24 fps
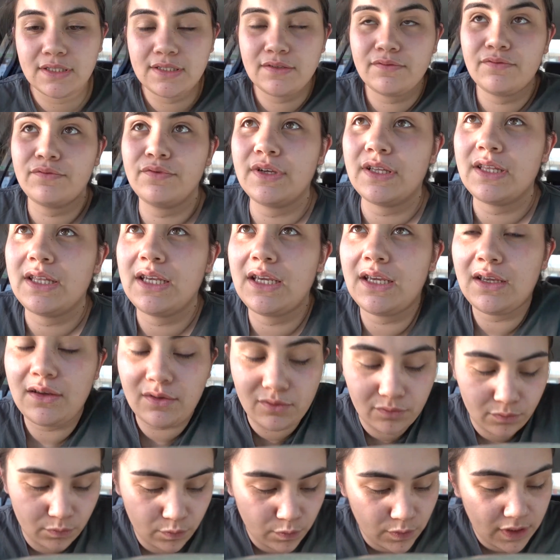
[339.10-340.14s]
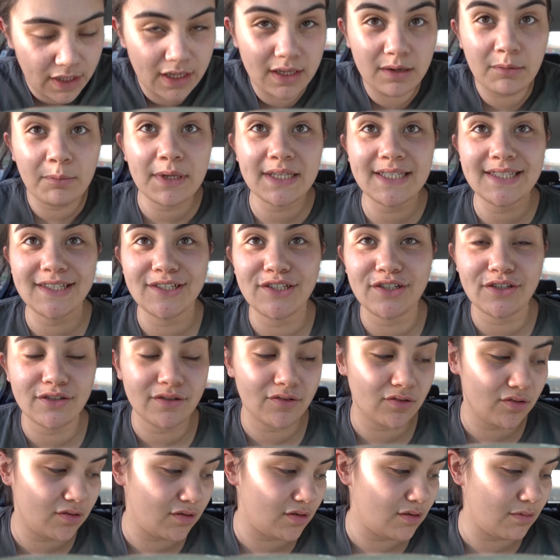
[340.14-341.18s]
It's a really weird
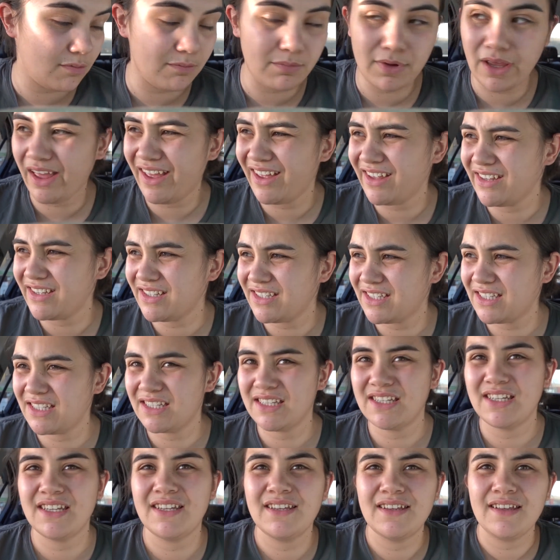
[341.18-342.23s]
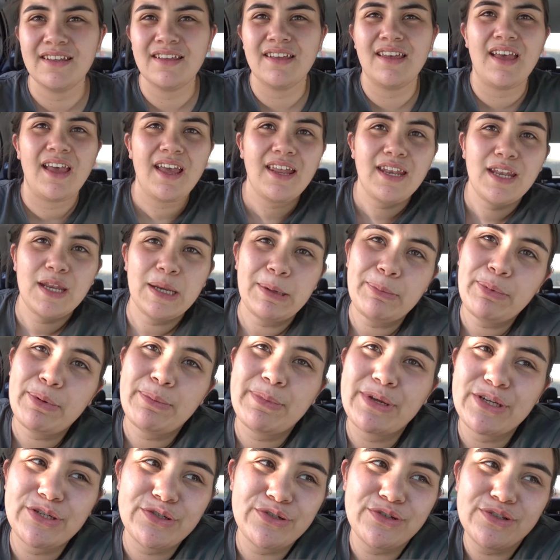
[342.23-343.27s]
position, but I need to put
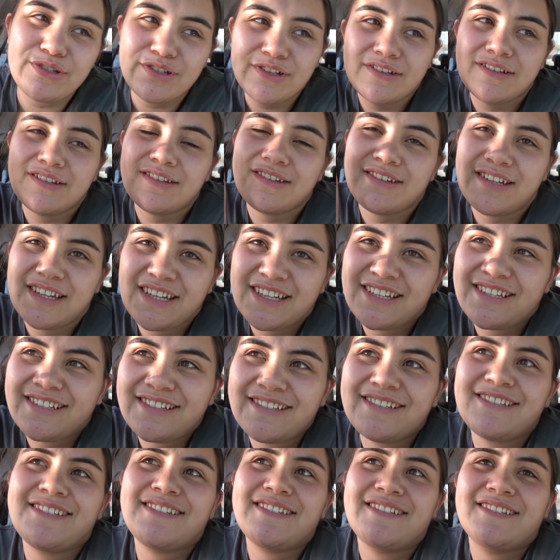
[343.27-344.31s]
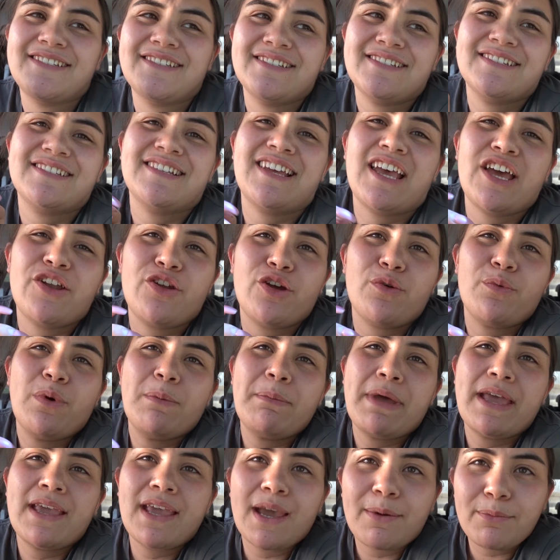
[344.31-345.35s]
my shoes on and I don't want
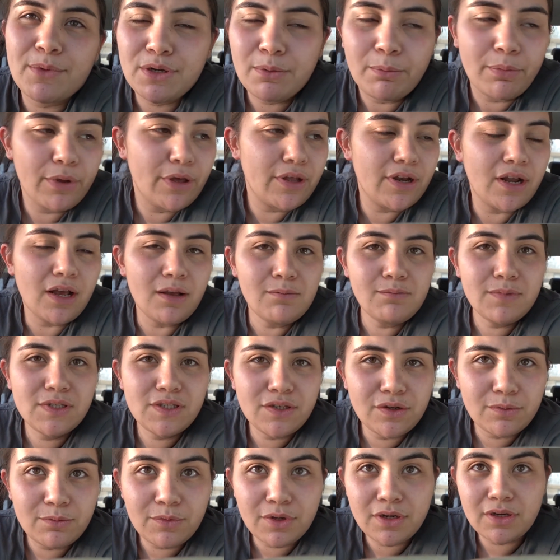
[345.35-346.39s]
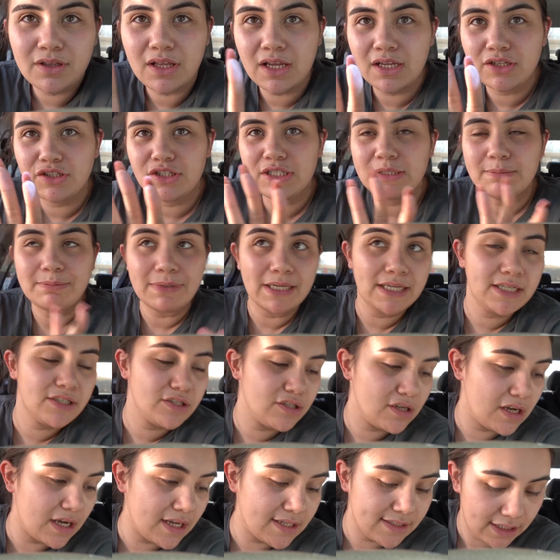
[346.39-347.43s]
my camera to burn up, so I'm gonna like just place
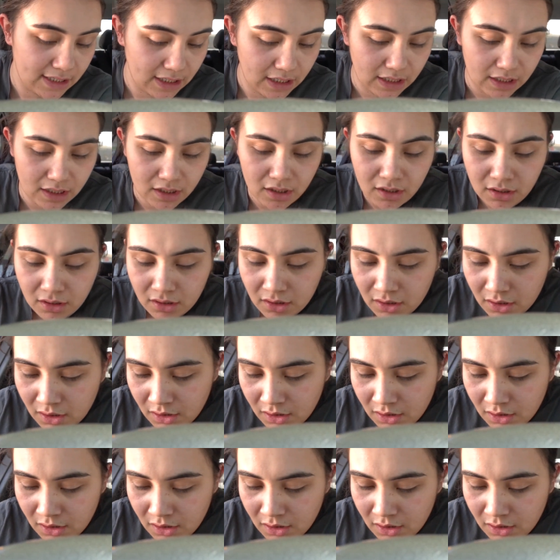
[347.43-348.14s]
you guys here.